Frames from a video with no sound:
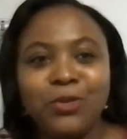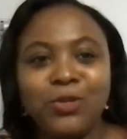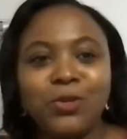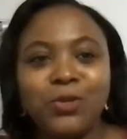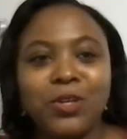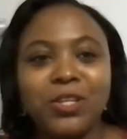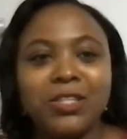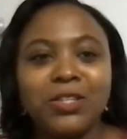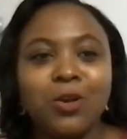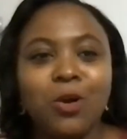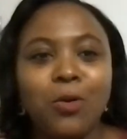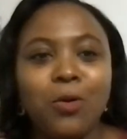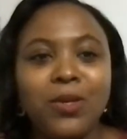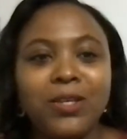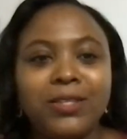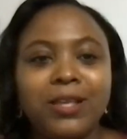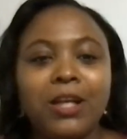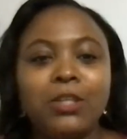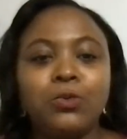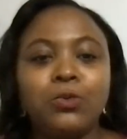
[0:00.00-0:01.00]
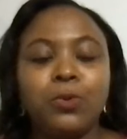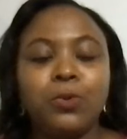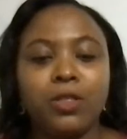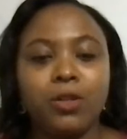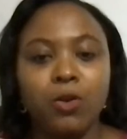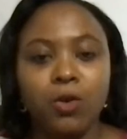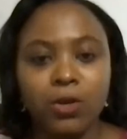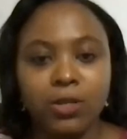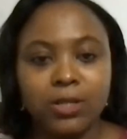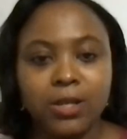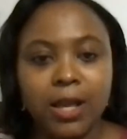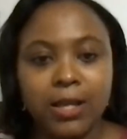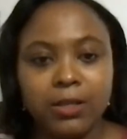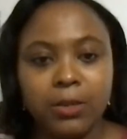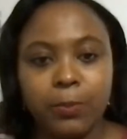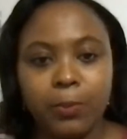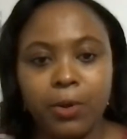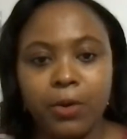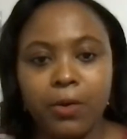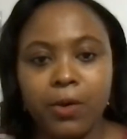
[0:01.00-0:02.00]
So it always starts with us as
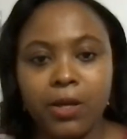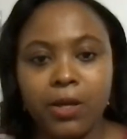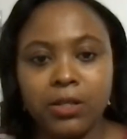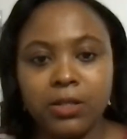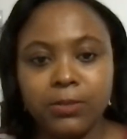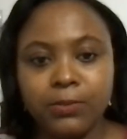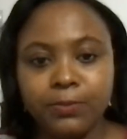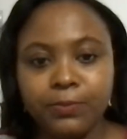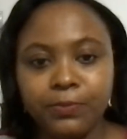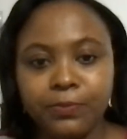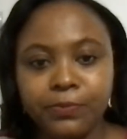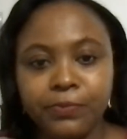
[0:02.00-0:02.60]
the parents.